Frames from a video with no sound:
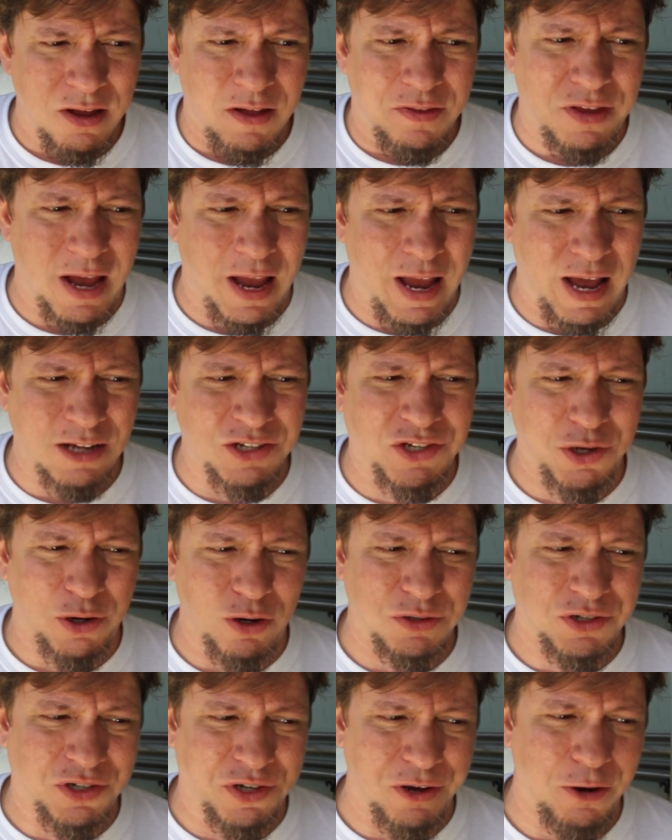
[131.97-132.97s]
the
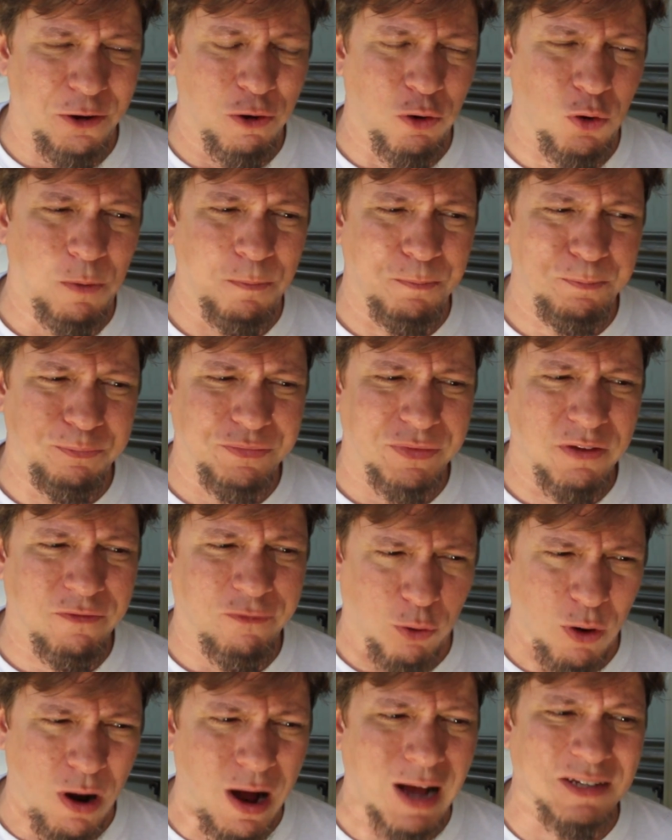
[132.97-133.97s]
answer
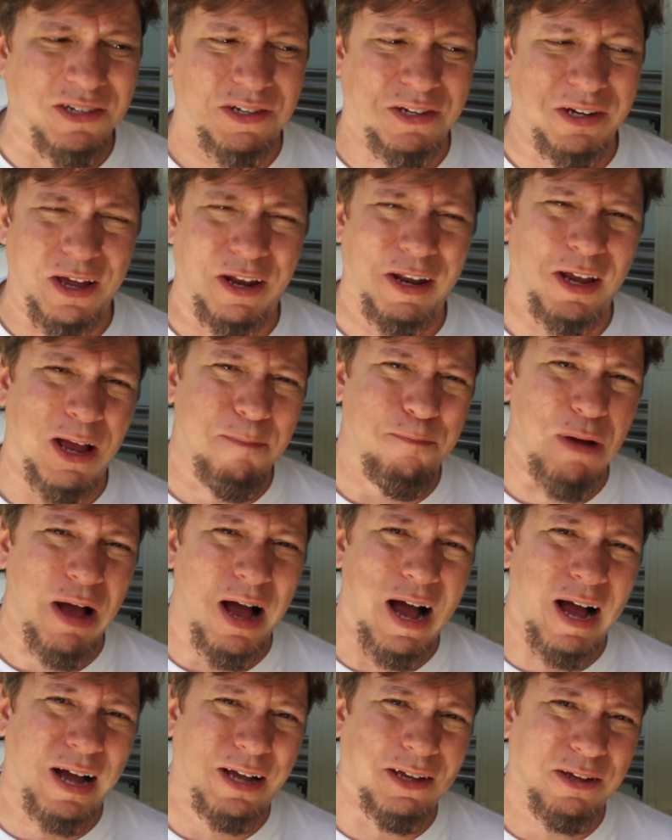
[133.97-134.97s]
for us to getting it
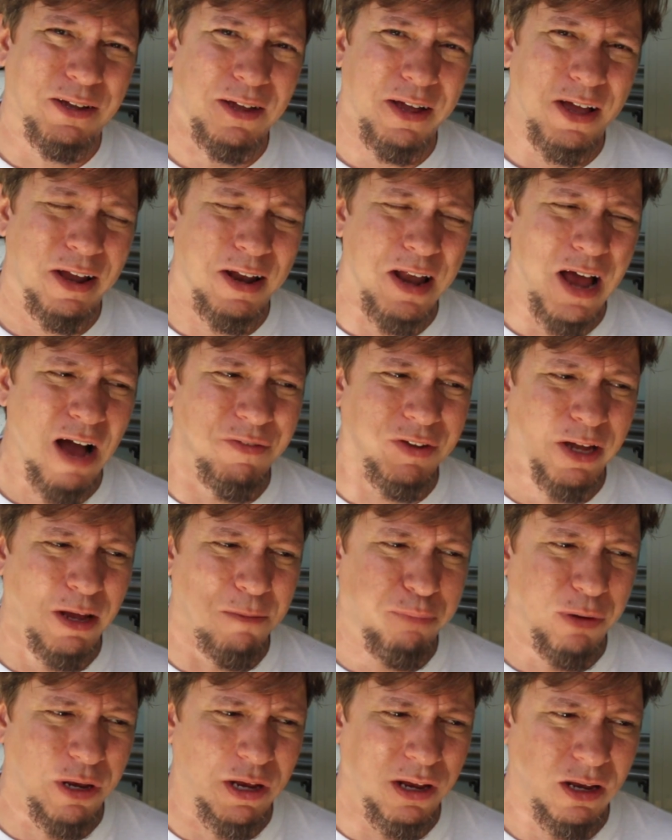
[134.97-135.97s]
back and having
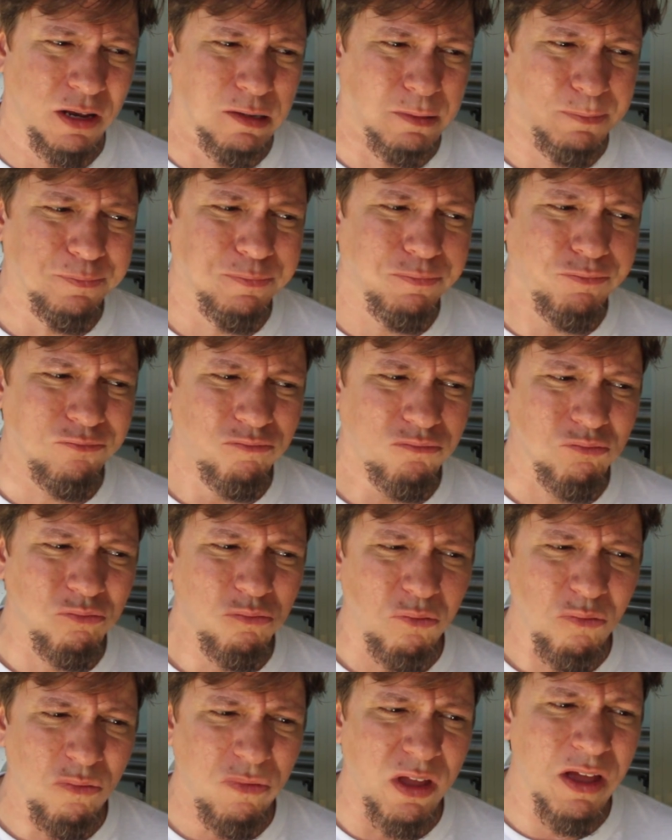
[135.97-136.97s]
it be
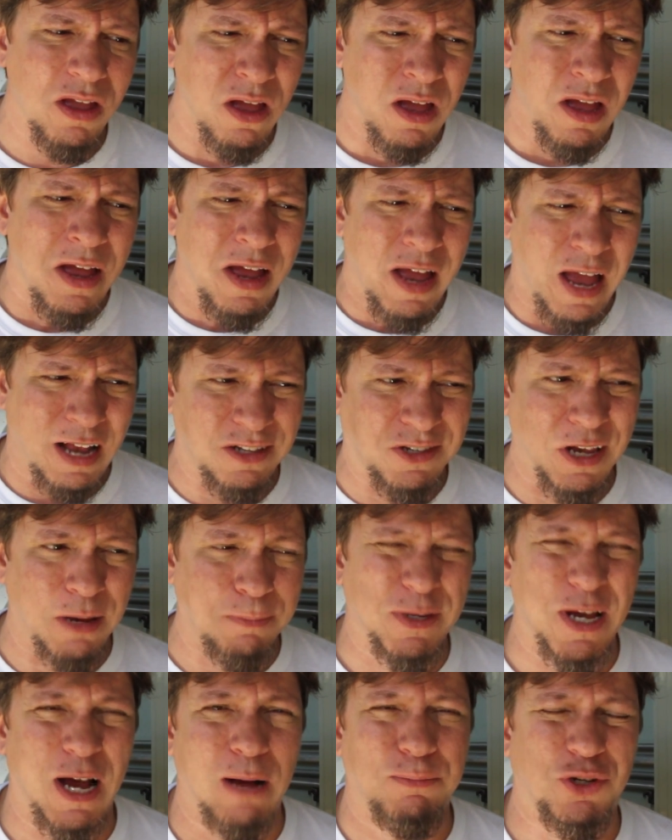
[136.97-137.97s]
in
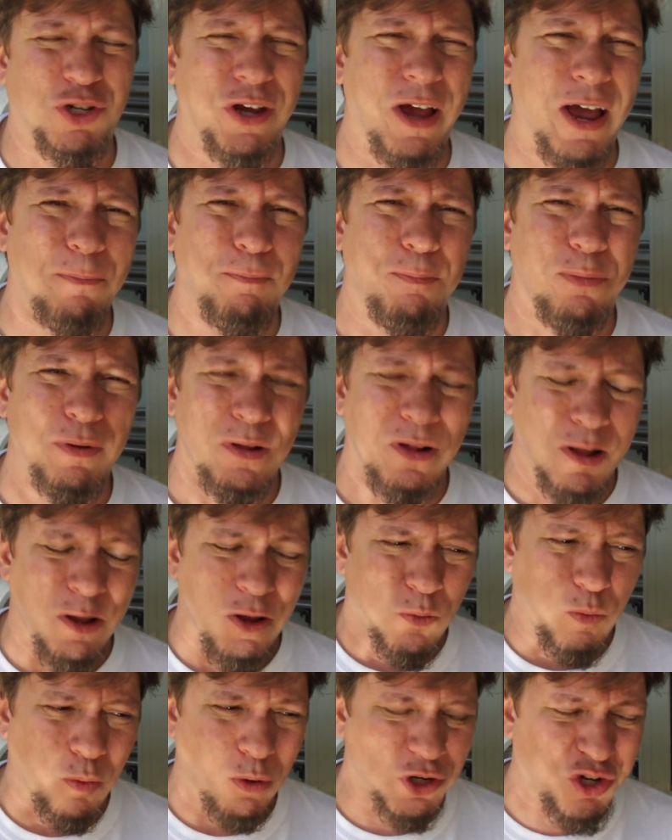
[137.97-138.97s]
tip-top shape
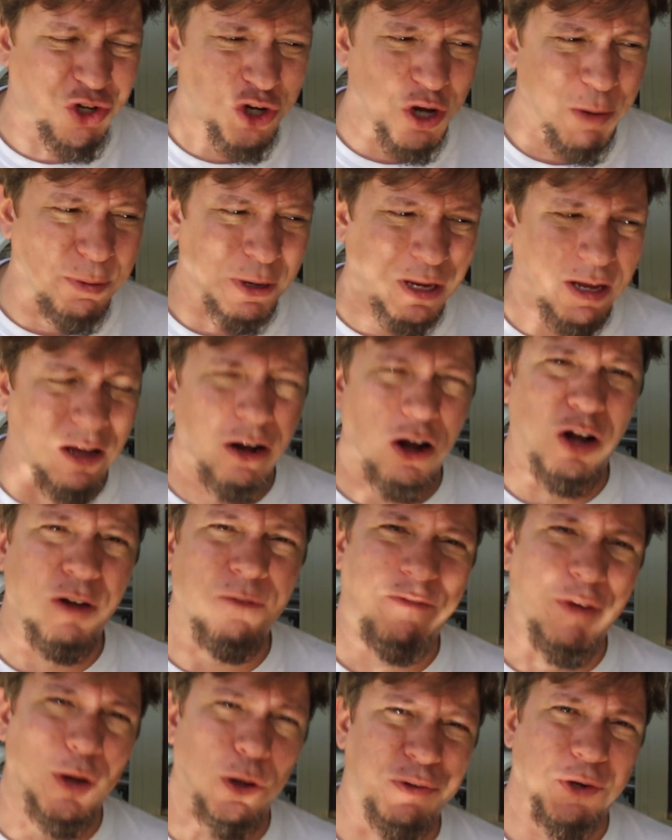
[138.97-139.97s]
was shipping it
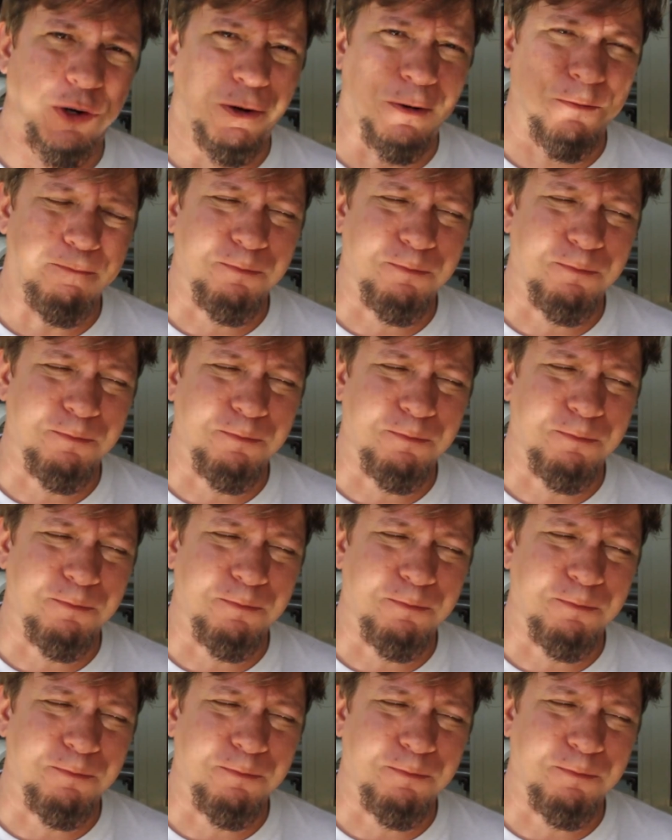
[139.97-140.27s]
unfiltered.